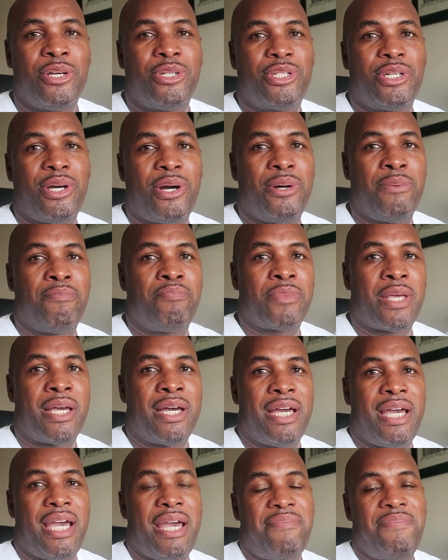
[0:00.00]
So
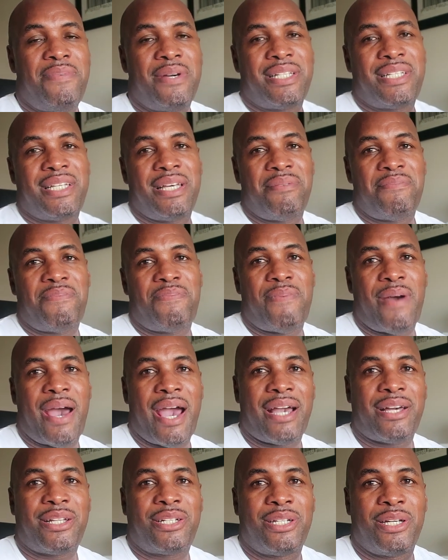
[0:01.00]
if it's in
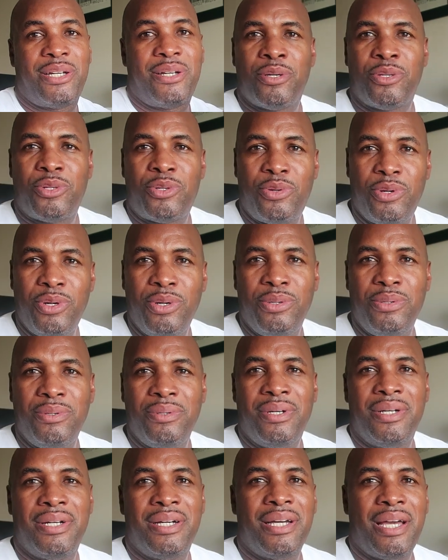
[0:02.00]
fact
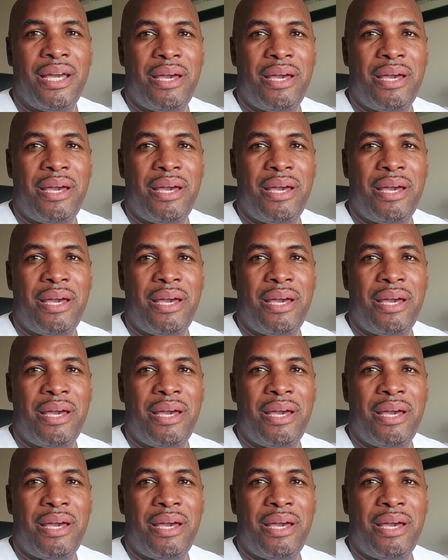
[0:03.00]
true,